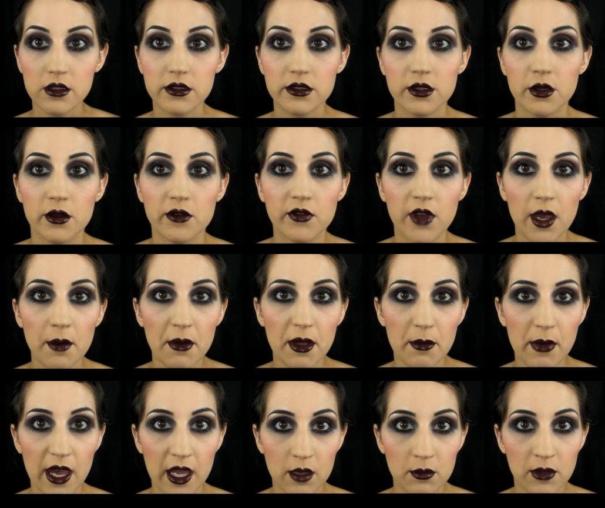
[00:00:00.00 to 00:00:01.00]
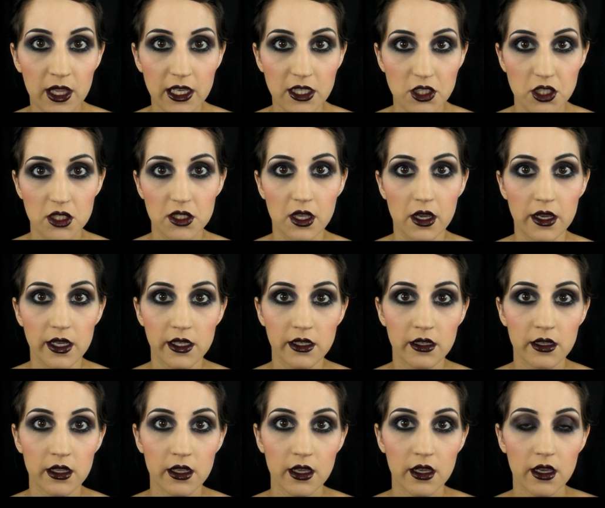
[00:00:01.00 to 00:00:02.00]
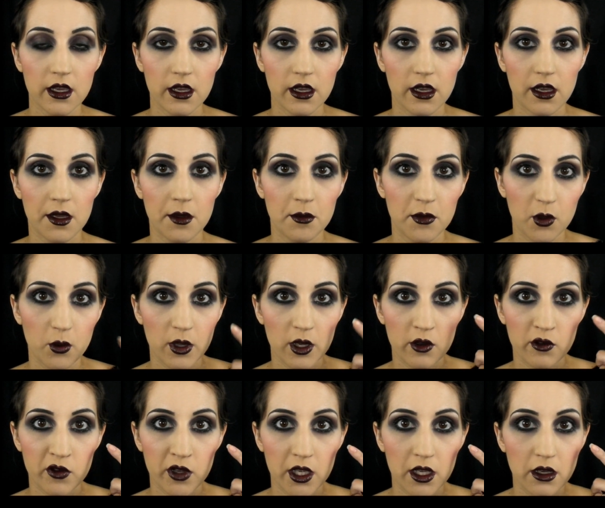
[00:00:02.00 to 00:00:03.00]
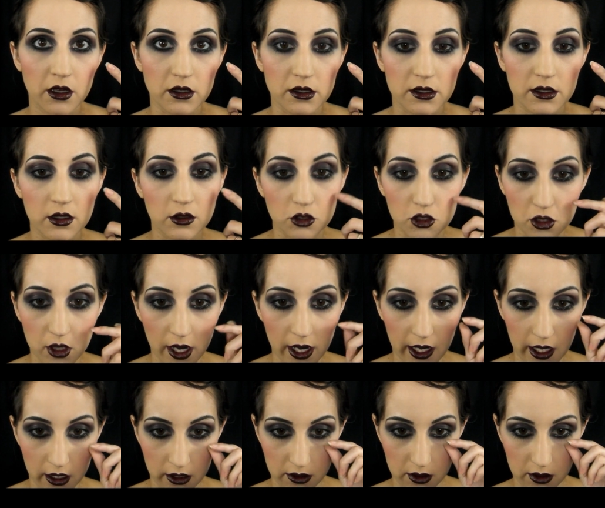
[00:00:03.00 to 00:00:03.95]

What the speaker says: So I've got my bottom lashes on. The one over here is still drying,